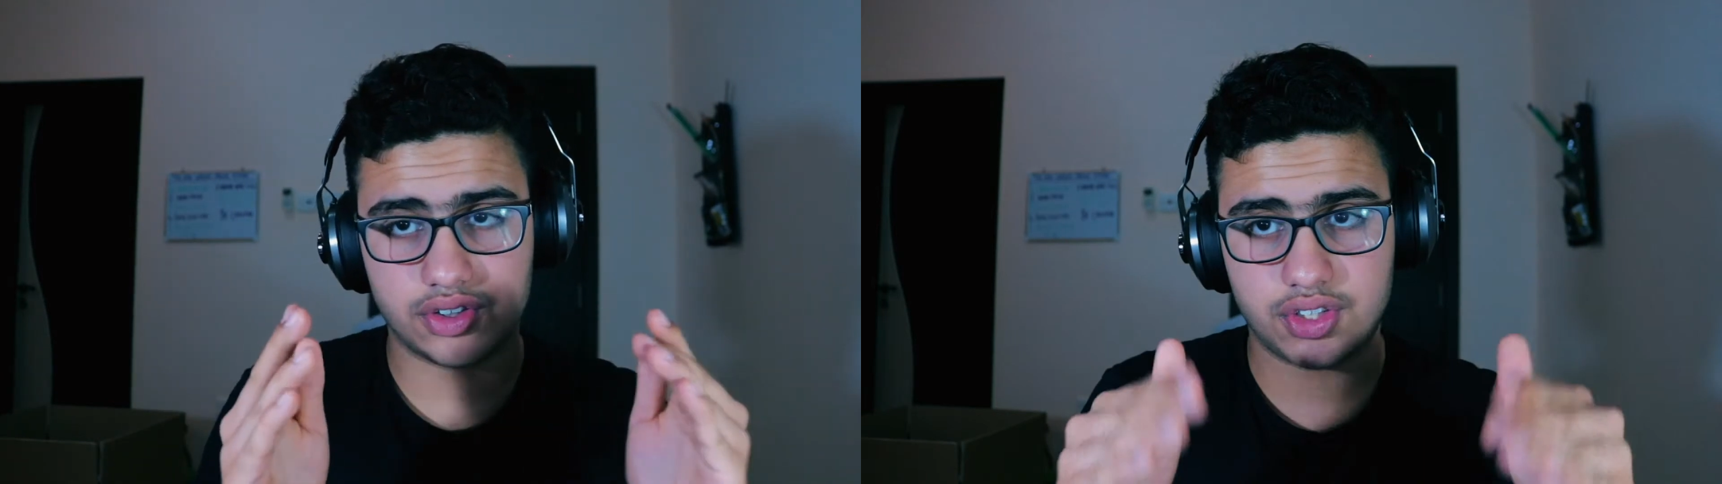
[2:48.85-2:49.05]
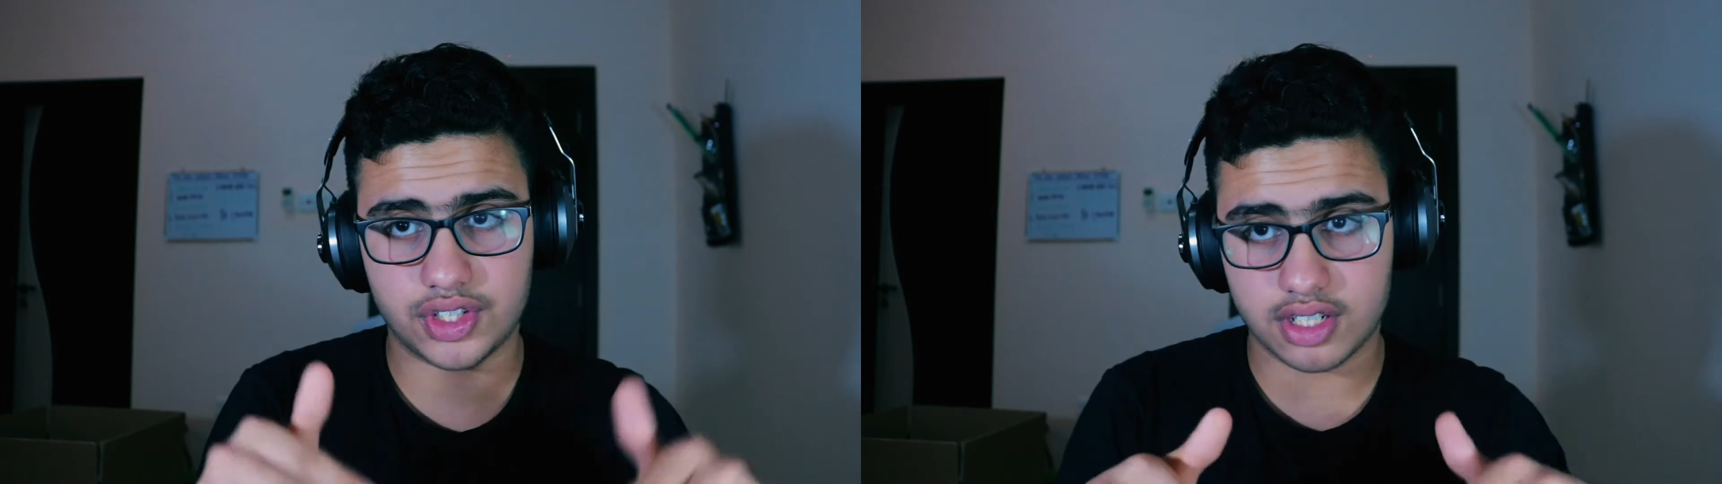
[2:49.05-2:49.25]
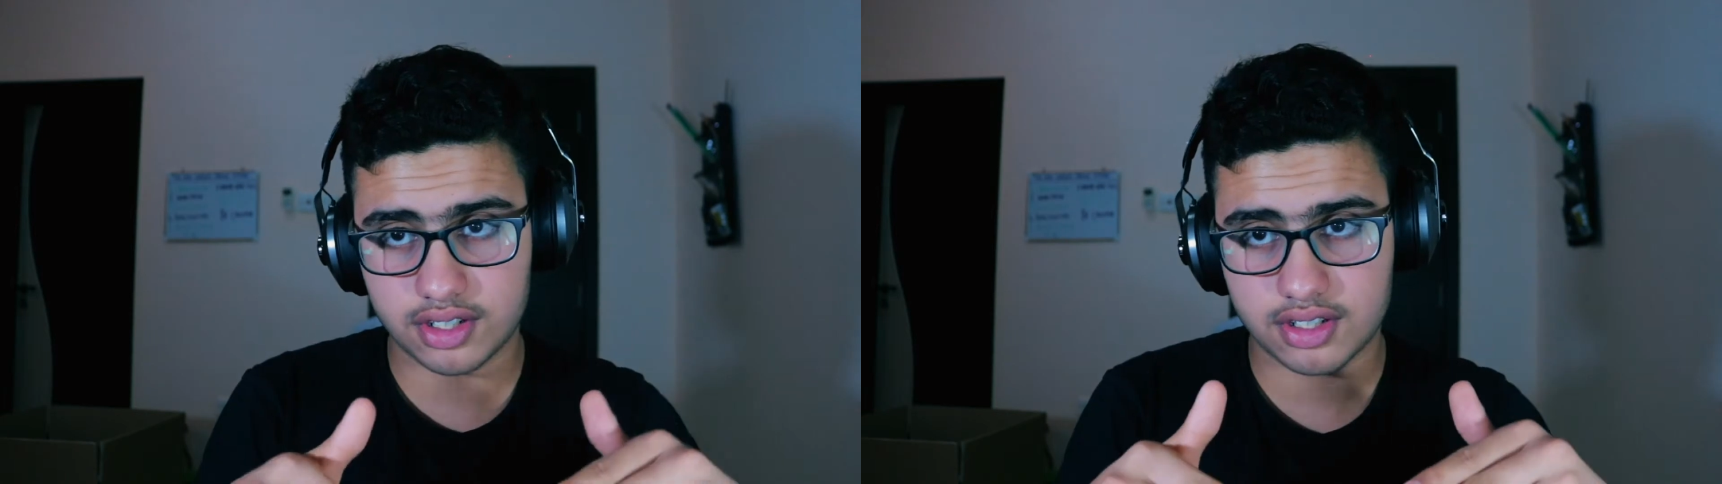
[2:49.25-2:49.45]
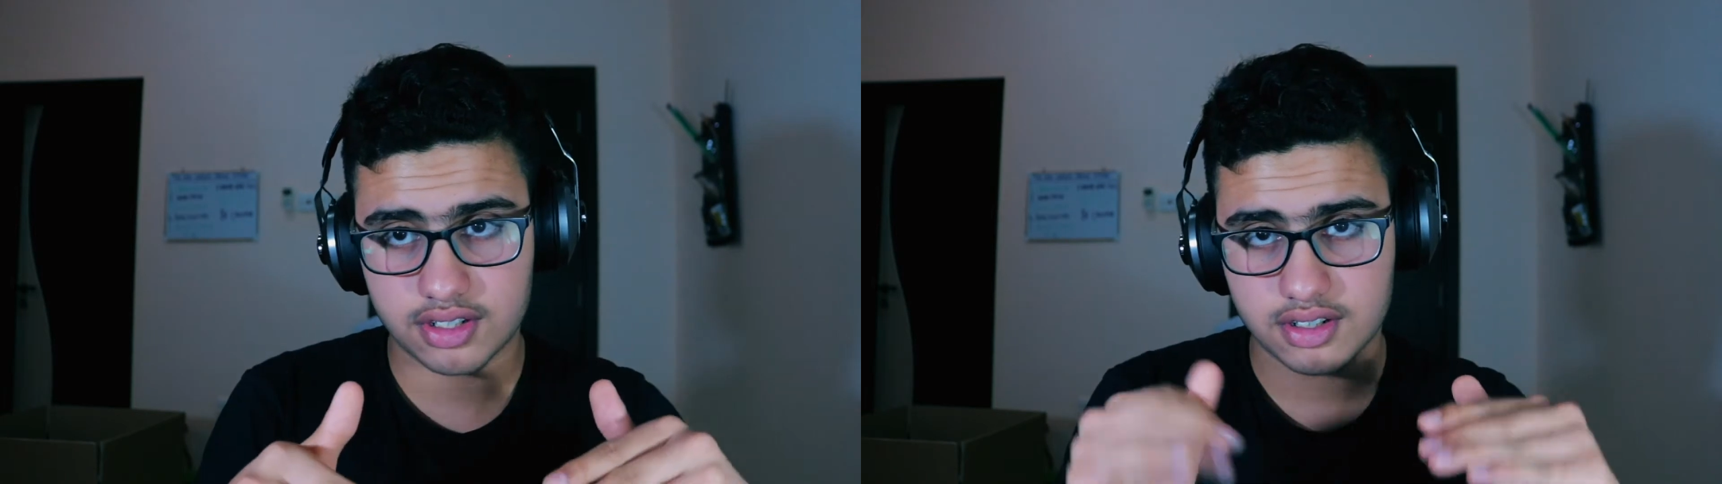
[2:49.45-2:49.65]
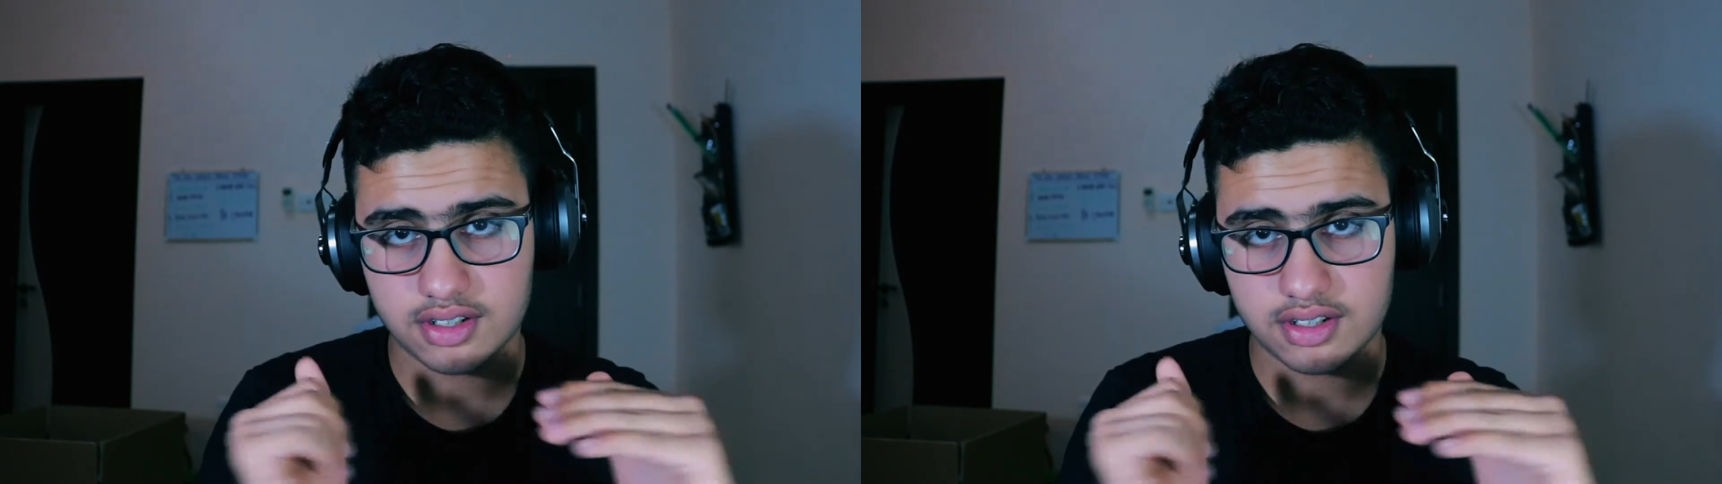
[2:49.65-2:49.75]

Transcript: shut.